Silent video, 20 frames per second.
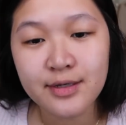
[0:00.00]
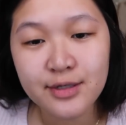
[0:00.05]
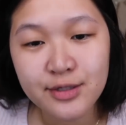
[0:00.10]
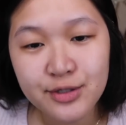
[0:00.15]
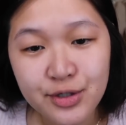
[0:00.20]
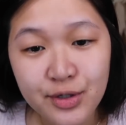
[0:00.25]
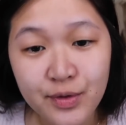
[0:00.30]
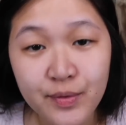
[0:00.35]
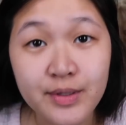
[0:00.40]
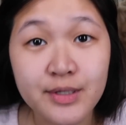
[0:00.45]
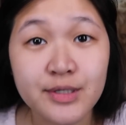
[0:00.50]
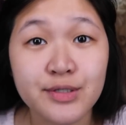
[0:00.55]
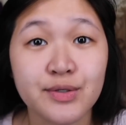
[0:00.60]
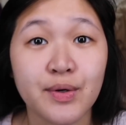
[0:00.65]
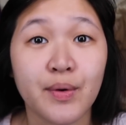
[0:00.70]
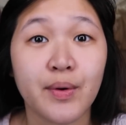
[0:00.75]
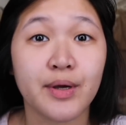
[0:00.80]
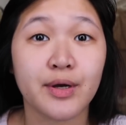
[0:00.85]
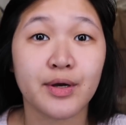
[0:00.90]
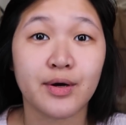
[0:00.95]
So it's
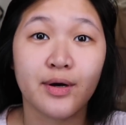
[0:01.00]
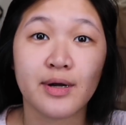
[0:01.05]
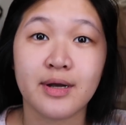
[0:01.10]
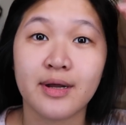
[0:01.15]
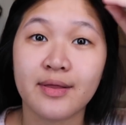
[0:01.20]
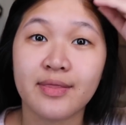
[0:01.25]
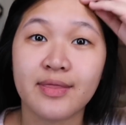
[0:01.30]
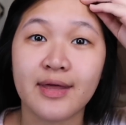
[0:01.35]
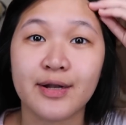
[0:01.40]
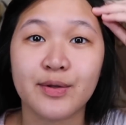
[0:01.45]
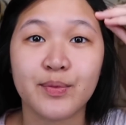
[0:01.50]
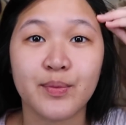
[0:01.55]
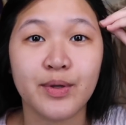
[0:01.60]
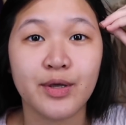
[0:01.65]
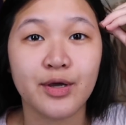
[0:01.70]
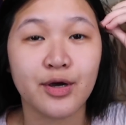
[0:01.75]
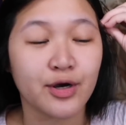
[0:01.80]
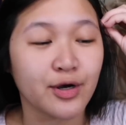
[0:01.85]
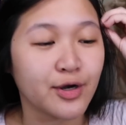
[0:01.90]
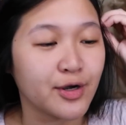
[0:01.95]
so ironic that
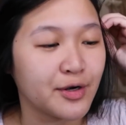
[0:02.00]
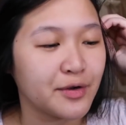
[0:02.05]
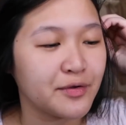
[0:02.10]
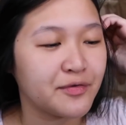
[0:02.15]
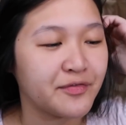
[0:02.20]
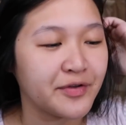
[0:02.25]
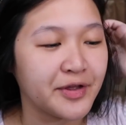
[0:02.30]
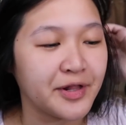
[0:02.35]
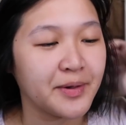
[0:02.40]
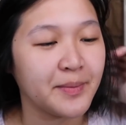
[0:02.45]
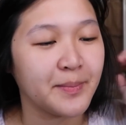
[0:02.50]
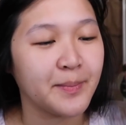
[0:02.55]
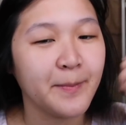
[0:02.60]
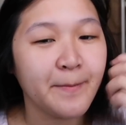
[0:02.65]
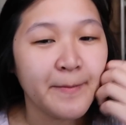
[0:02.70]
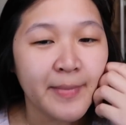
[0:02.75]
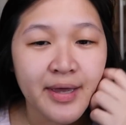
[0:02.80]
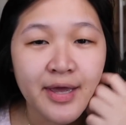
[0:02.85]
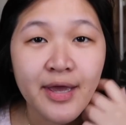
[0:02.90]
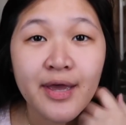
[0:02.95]
we are gonna film
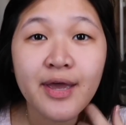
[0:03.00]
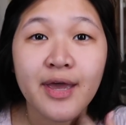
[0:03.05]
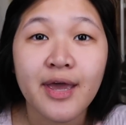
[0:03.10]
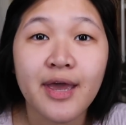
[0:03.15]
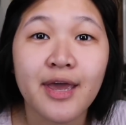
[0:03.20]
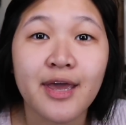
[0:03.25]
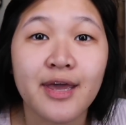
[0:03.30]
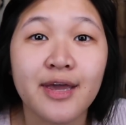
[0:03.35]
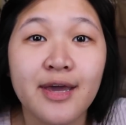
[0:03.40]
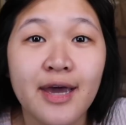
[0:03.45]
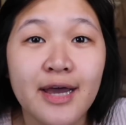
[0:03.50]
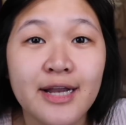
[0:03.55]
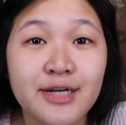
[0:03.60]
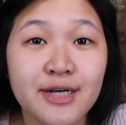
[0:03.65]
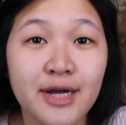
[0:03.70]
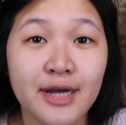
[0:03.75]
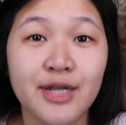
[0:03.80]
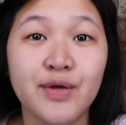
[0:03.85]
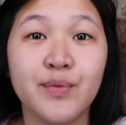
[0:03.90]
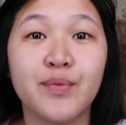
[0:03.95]
a get
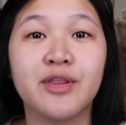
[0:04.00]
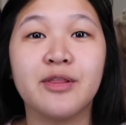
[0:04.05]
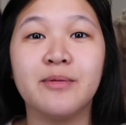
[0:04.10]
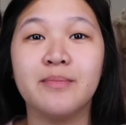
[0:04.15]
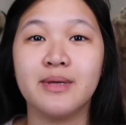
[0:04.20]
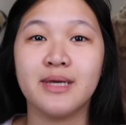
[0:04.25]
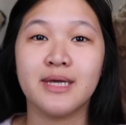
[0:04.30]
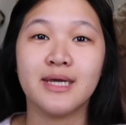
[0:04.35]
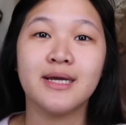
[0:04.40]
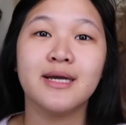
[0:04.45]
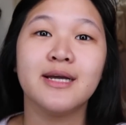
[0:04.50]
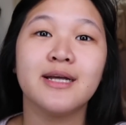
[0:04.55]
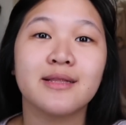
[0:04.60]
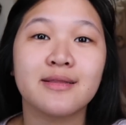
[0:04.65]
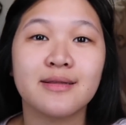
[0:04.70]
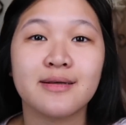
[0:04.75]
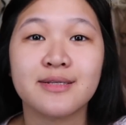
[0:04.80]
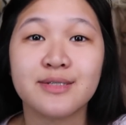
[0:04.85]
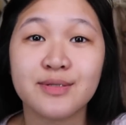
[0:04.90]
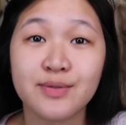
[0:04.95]
ready with me
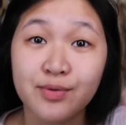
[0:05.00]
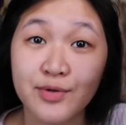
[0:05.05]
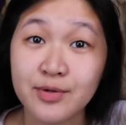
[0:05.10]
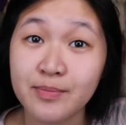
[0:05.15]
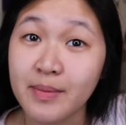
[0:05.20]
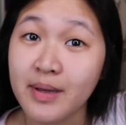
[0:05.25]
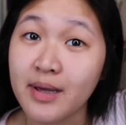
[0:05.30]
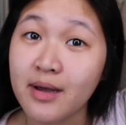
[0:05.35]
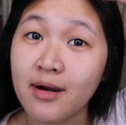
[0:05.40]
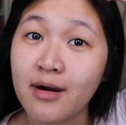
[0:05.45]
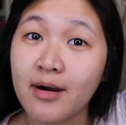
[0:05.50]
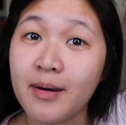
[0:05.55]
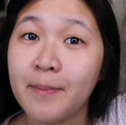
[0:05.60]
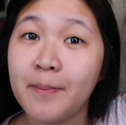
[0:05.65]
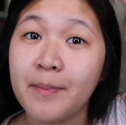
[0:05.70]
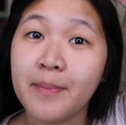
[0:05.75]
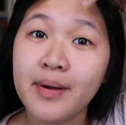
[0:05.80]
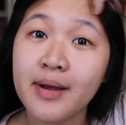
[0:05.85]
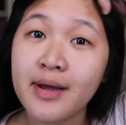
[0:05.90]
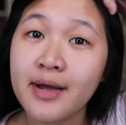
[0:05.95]
na school makeup
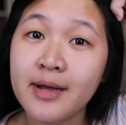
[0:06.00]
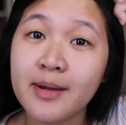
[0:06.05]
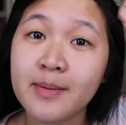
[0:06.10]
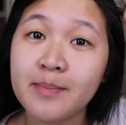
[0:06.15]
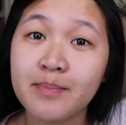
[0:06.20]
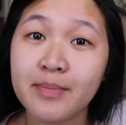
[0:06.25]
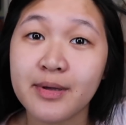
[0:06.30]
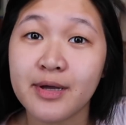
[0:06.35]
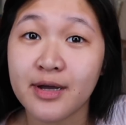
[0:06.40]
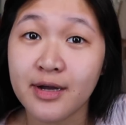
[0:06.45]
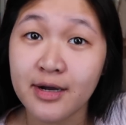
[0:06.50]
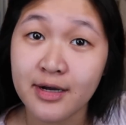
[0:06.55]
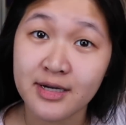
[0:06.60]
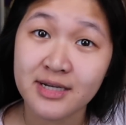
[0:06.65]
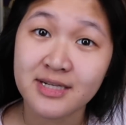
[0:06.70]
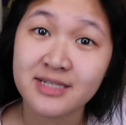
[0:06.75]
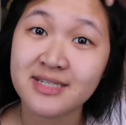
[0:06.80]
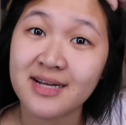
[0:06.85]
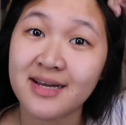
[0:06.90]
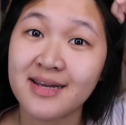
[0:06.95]

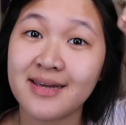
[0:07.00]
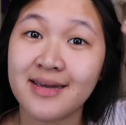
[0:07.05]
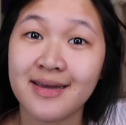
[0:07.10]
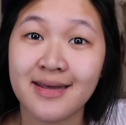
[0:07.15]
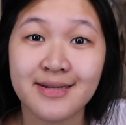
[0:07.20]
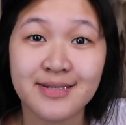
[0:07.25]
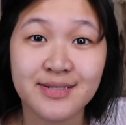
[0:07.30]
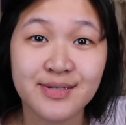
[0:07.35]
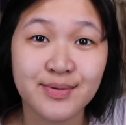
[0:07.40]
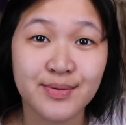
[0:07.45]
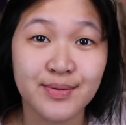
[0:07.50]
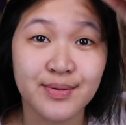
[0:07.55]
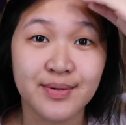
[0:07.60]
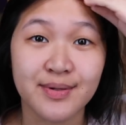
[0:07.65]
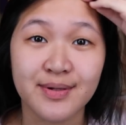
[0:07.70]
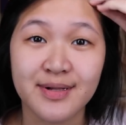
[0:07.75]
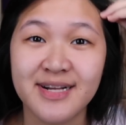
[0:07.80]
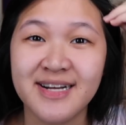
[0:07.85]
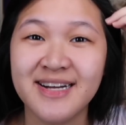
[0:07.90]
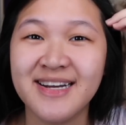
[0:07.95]
because I hate
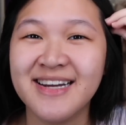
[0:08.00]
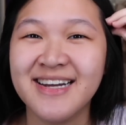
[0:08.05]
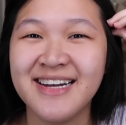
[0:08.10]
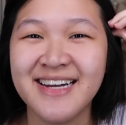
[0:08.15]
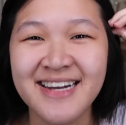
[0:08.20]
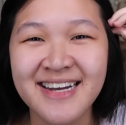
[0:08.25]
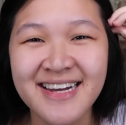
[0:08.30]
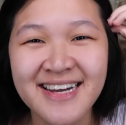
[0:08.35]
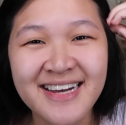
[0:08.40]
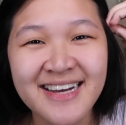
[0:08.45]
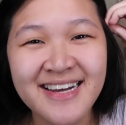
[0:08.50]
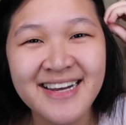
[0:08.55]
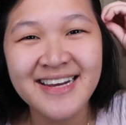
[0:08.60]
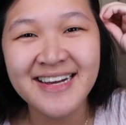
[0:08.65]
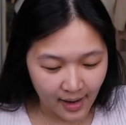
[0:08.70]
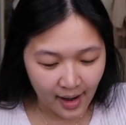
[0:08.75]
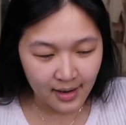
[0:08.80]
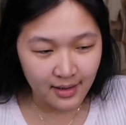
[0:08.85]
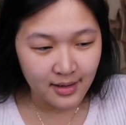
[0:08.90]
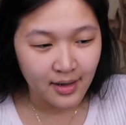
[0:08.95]
school.
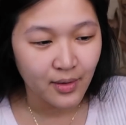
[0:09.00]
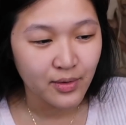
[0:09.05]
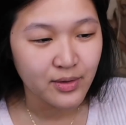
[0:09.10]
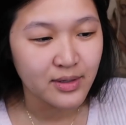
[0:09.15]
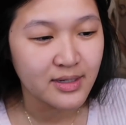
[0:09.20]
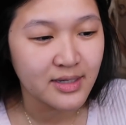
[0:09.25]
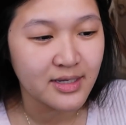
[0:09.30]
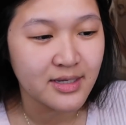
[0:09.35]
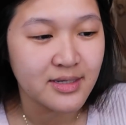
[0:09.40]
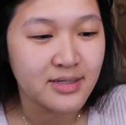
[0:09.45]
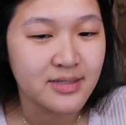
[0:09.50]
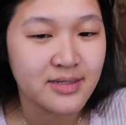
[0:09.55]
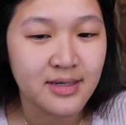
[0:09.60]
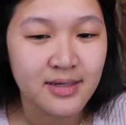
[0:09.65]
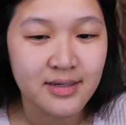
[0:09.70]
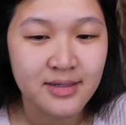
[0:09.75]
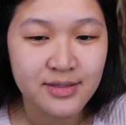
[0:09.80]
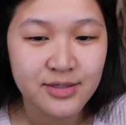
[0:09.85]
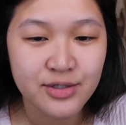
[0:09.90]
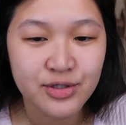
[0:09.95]
Aga ko
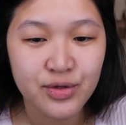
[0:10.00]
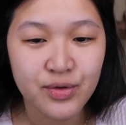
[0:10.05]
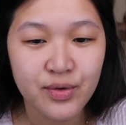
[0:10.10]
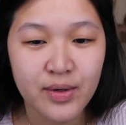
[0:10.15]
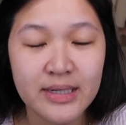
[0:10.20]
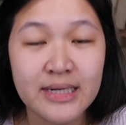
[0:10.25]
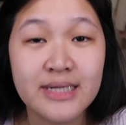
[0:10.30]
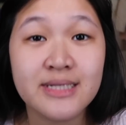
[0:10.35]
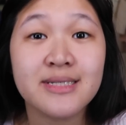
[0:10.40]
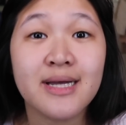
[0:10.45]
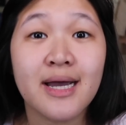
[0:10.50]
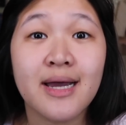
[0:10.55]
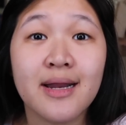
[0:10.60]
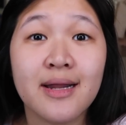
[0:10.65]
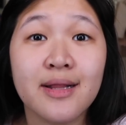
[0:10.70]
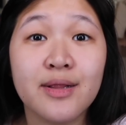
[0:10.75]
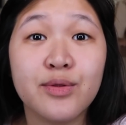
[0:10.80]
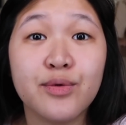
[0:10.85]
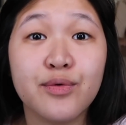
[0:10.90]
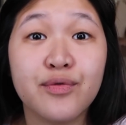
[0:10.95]
nagising, so I
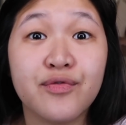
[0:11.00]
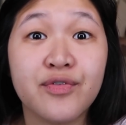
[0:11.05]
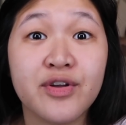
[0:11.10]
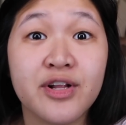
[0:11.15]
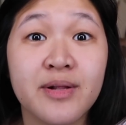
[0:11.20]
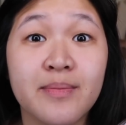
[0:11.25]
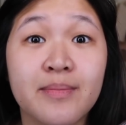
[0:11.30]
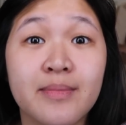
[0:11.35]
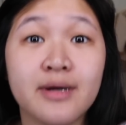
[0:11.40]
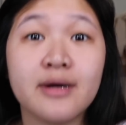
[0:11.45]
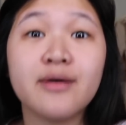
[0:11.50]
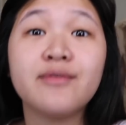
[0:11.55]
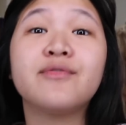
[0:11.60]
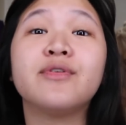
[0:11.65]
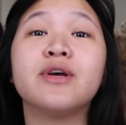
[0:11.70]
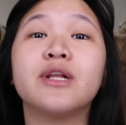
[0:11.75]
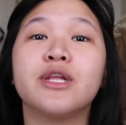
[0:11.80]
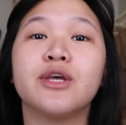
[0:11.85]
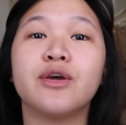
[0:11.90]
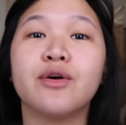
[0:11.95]
decided to film a
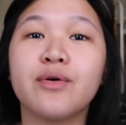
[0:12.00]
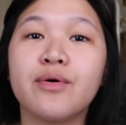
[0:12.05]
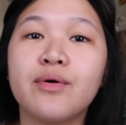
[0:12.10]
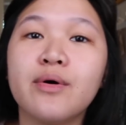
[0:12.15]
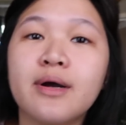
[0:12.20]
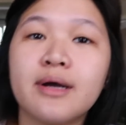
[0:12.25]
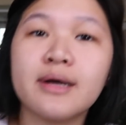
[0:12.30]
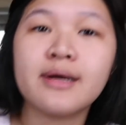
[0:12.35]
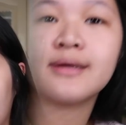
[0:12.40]
video.